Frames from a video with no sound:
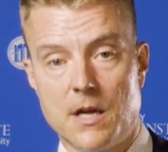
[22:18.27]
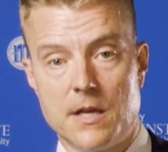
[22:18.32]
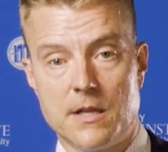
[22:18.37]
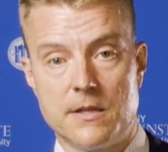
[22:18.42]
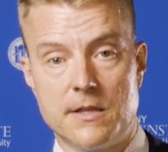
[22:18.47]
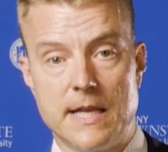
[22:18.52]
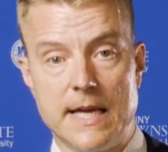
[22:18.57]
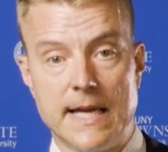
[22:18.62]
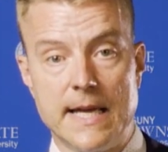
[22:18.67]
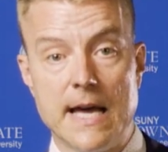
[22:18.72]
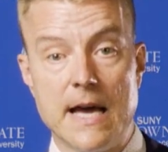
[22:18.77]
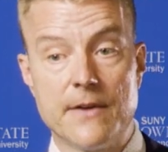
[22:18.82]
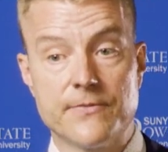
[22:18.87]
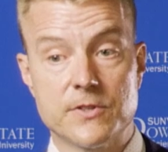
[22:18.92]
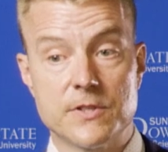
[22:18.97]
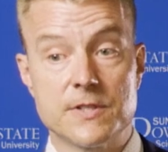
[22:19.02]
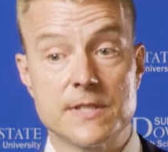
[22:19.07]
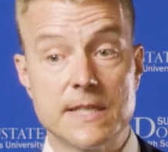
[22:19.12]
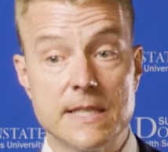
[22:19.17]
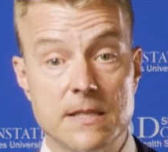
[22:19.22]
They have
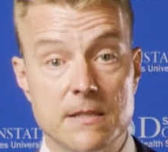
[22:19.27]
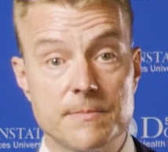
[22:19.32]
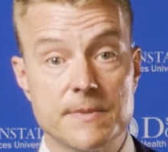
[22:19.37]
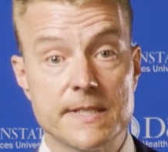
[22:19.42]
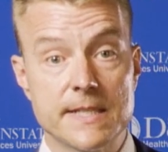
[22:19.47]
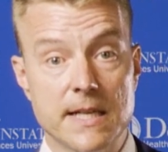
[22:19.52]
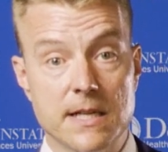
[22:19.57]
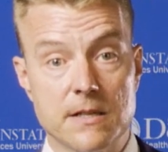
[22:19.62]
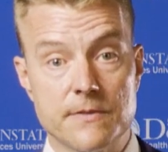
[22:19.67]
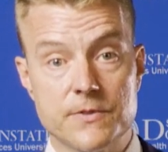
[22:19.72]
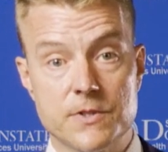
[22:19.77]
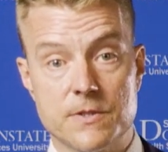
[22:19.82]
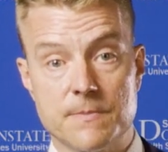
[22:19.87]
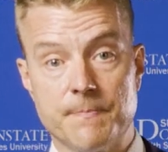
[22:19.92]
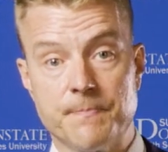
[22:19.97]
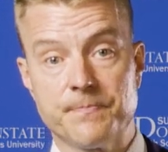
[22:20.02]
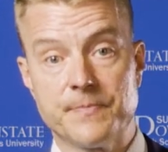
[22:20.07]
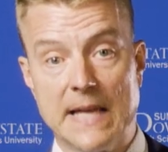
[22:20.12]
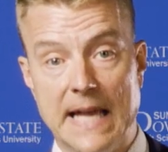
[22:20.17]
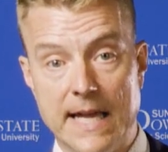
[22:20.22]
to see themselves
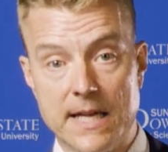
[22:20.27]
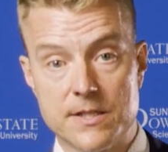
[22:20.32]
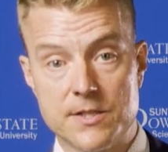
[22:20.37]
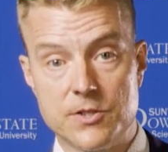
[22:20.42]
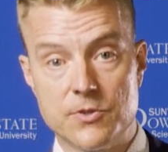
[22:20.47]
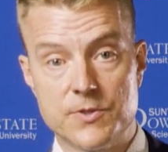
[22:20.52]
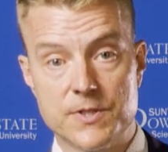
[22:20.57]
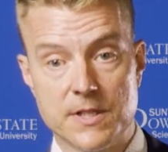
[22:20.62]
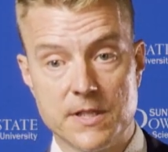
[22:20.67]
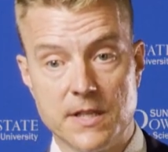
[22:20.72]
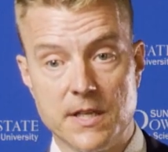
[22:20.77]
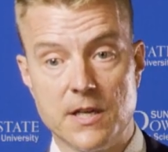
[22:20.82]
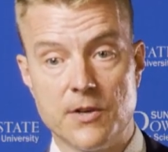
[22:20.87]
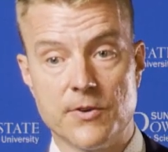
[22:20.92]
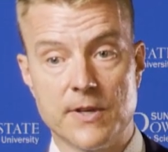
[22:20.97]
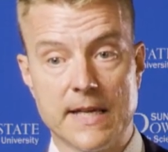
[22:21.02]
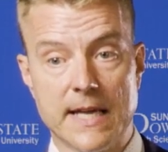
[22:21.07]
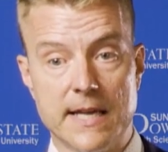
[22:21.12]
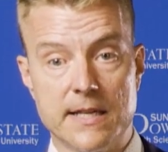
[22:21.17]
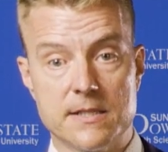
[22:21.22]
as using
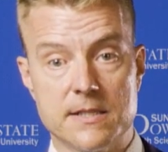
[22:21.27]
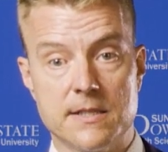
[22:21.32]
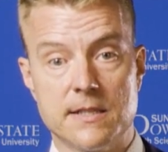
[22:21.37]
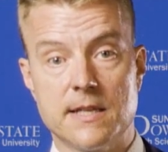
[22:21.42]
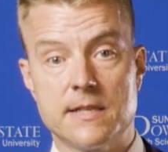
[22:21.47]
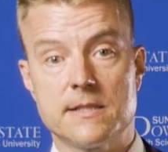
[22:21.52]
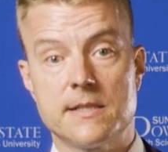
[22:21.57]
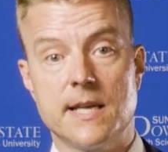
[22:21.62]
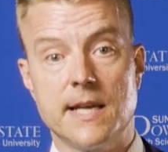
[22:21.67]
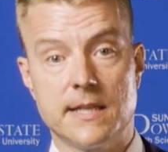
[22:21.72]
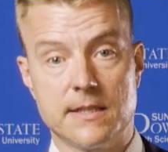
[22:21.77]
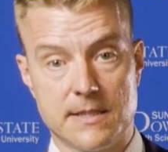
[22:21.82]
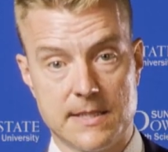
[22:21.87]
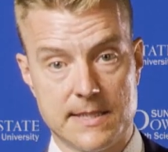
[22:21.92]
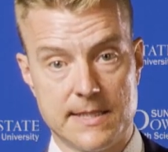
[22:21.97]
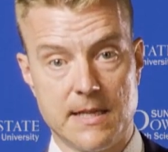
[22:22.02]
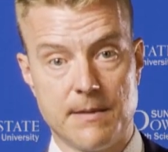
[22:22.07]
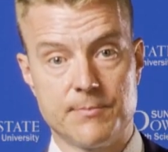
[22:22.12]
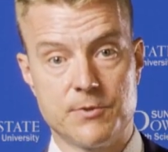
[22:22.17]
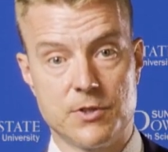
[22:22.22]
hearing aids and then take the
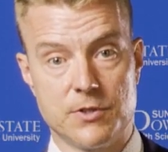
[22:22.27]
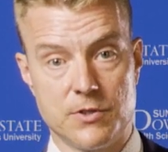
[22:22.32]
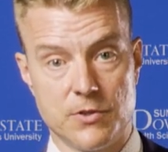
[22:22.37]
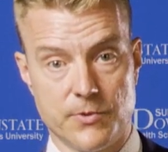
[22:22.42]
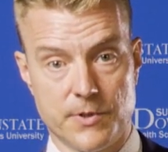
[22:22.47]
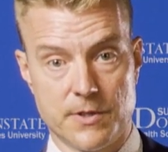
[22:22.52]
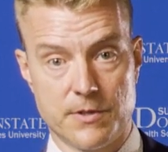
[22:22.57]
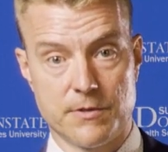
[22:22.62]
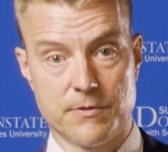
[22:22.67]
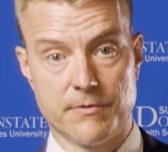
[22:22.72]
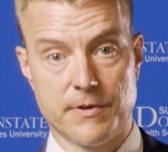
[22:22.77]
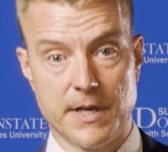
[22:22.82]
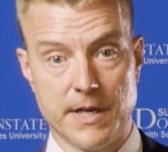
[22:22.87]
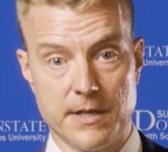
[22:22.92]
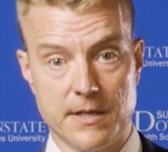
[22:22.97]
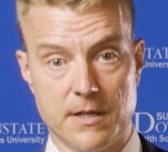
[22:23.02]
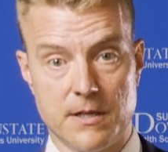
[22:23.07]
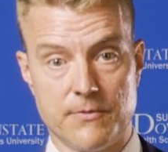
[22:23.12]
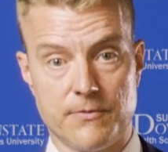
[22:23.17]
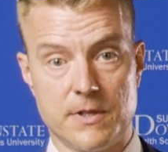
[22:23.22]
step to do it,
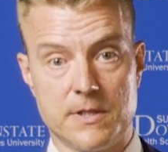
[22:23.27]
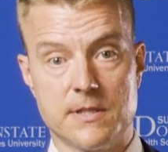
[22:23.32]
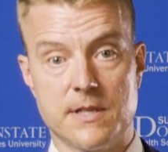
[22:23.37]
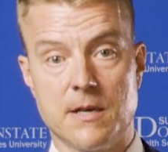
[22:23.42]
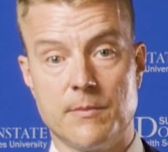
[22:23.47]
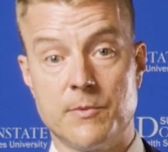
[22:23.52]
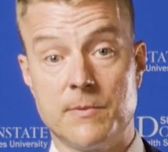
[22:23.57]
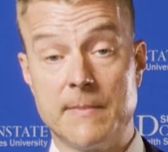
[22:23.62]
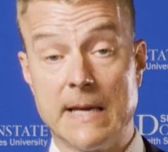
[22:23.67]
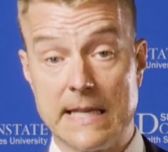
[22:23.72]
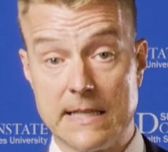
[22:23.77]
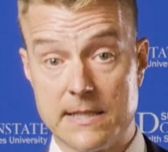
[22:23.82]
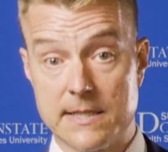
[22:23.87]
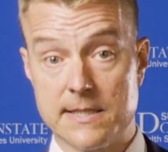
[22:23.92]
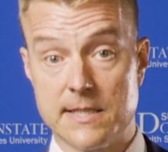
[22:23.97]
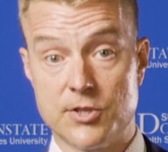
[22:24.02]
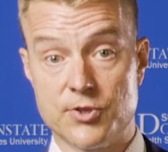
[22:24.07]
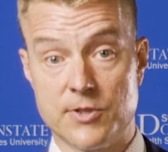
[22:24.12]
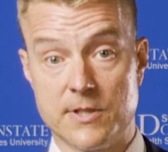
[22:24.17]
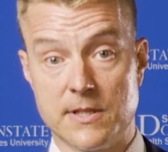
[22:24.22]
right? Every time we make a
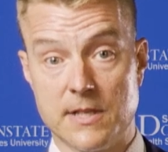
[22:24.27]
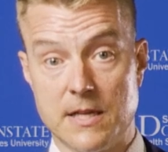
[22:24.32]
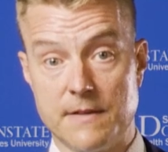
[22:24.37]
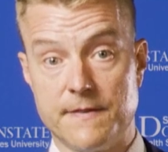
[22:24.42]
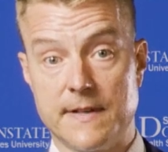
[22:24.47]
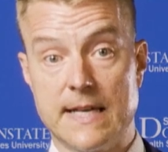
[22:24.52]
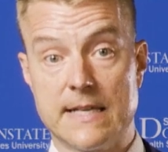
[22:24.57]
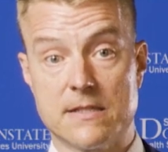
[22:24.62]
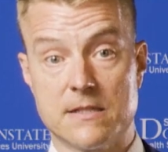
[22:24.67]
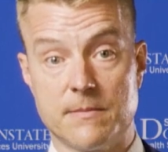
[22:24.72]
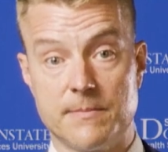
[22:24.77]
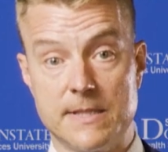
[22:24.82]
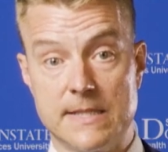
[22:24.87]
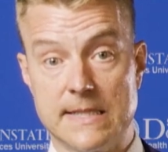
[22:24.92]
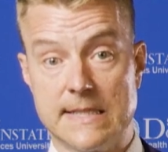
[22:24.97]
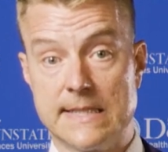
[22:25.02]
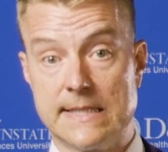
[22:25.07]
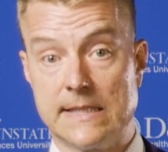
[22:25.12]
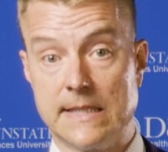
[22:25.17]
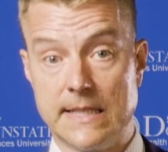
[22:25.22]
decision in life, it has to be
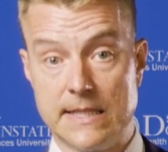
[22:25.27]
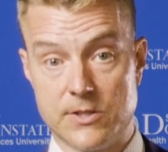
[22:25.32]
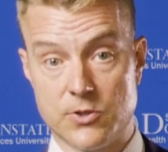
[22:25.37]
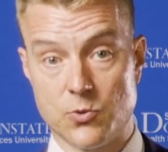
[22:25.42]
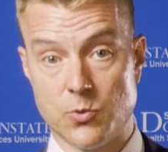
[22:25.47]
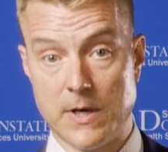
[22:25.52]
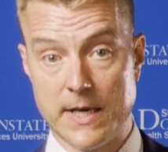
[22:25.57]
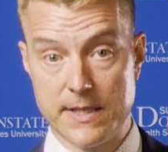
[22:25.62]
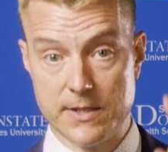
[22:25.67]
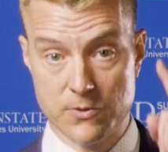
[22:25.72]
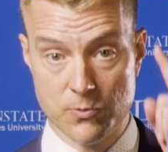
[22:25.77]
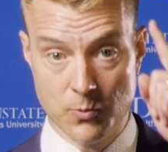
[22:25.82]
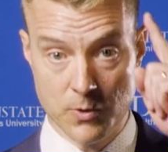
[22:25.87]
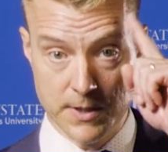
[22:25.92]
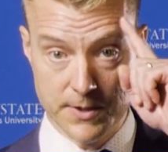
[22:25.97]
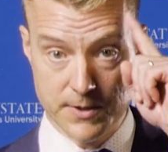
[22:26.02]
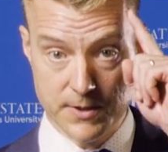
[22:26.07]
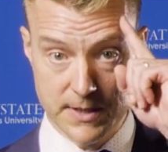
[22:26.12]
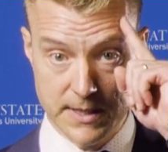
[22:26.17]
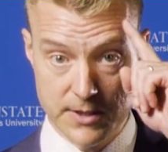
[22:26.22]
done at least twice,
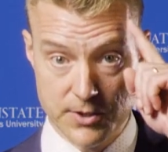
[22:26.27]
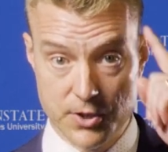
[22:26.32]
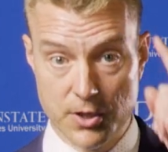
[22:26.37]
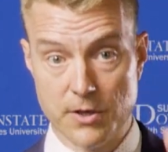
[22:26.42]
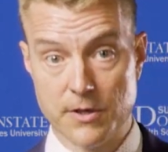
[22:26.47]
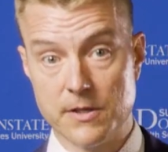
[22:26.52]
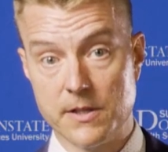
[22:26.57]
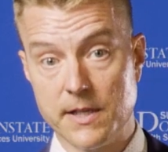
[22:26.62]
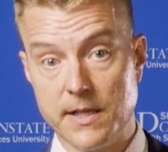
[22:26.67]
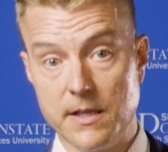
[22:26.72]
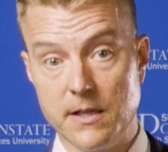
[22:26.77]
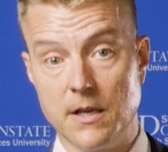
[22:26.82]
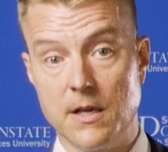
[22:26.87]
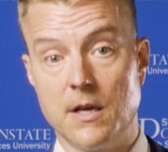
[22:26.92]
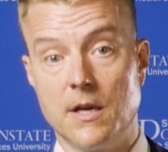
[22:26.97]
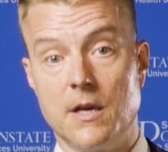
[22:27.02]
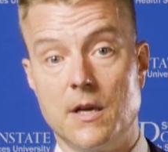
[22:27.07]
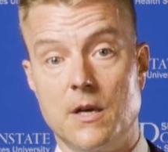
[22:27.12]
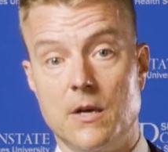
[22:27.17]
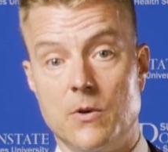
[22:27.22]
once internally.
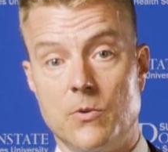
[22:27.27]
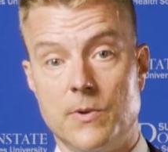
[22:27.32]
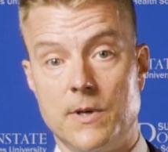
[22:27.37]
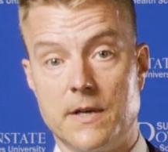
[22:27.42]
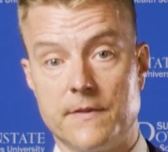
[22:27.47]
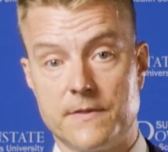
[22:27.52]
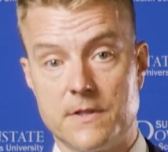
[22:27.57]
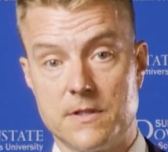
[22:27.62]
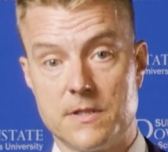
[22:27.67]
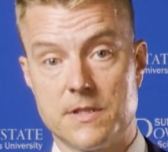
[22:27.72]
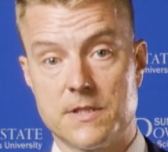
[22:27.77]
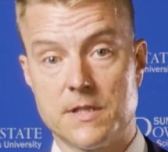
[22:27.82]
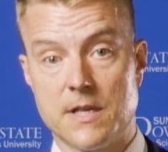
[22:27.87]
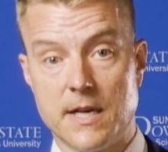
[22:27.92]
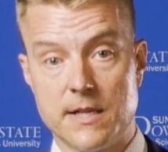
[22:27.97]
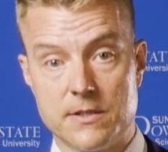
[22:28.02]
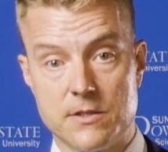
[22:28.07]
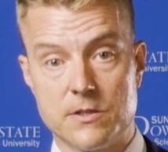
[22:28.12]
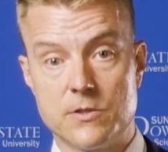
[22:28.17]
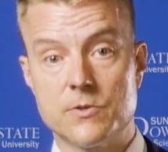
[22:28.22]
We have to
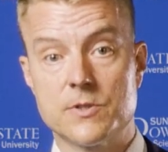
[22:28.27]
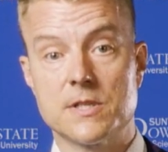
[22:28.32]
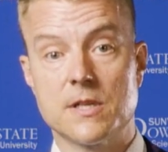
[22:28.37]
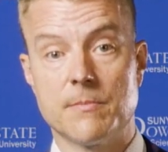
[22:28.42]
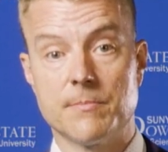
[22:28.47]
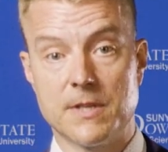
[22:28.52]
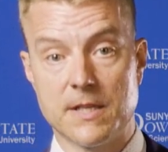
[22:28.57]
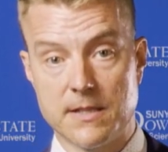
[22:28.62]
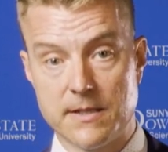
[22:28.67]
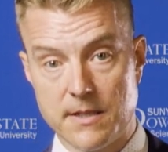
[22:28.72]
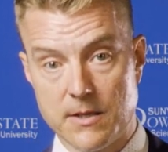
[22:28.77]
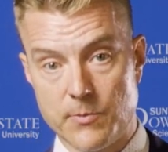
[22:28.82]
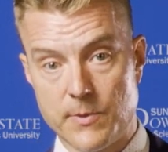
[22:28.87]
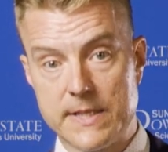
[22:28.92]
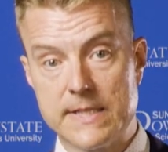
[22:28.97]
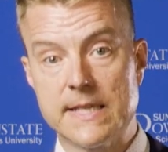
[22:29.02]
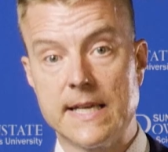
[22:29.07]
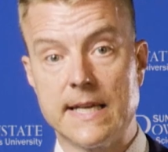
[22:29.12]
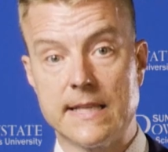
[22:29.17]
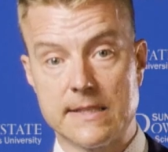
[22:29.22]
decide to do something, and then we
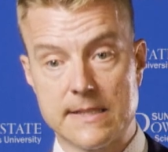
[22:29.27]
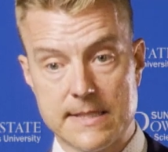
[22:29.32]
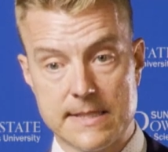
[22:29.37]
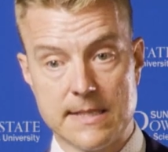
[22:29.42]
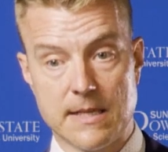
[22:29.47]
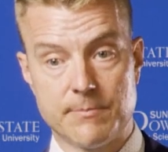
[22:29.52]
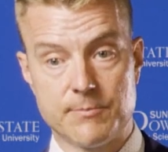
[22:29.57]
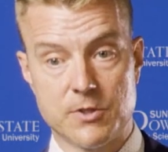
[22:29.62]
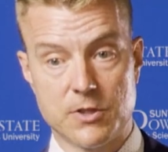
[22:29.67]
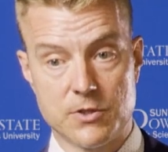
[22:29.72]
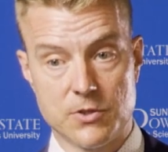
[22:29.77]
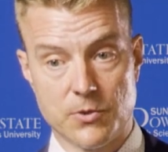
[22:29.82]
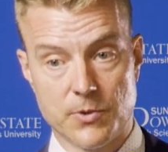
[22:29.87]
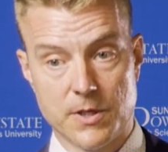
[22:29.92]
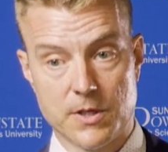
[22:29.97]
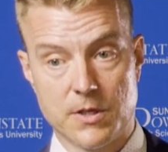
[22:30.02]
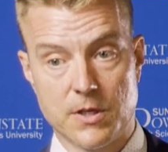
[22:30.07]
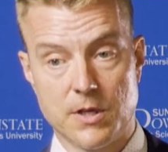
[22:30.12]
take the step to do it.